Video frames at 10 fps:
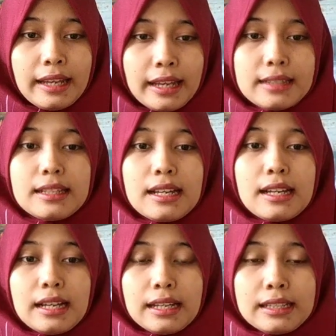then
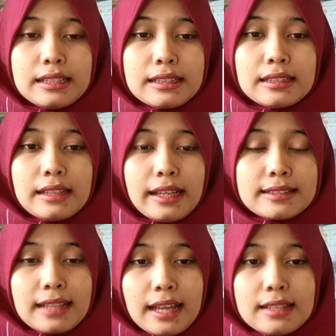in
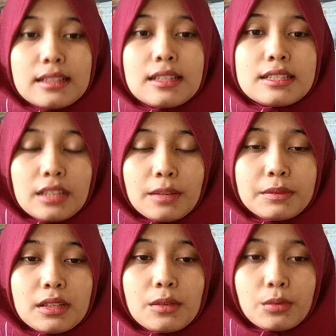next slide,
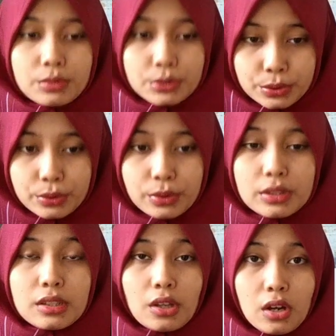chapter 2,
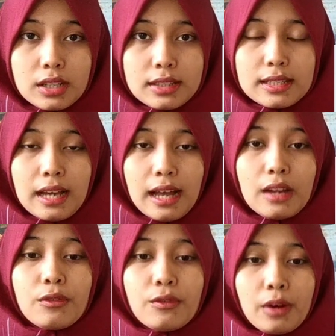
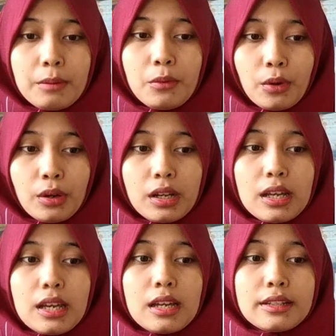theoretical framework.
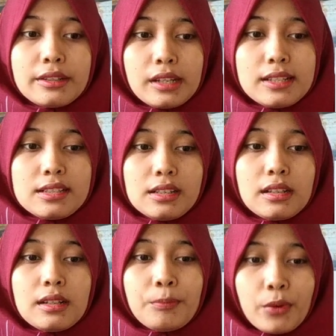There is
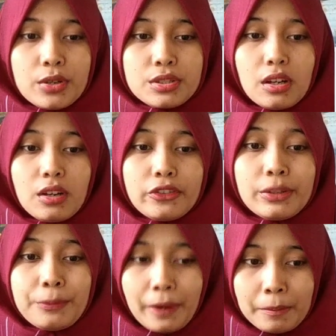an approach of
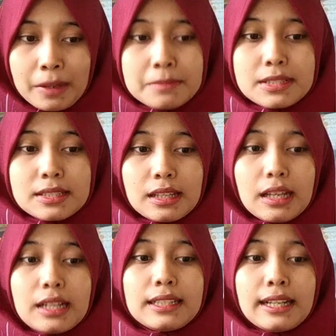the problems.
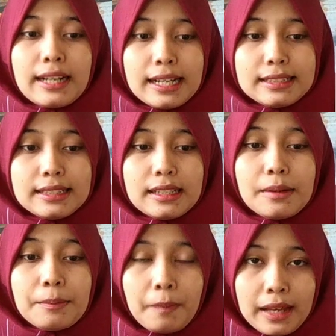The writer
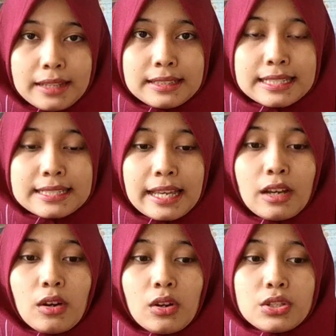applies the
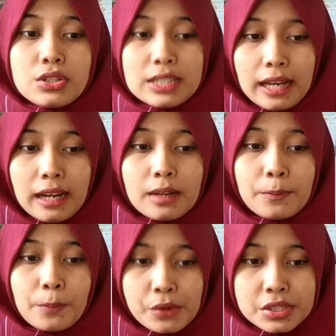psychological
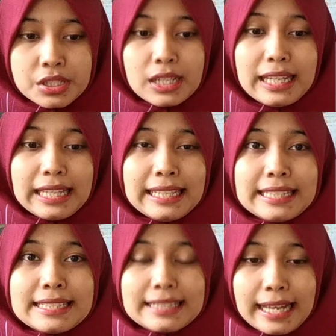approach in
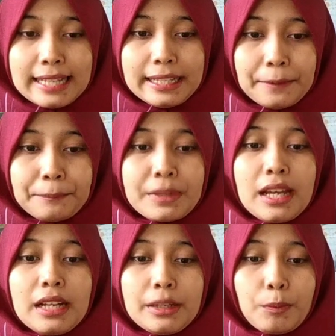this study. The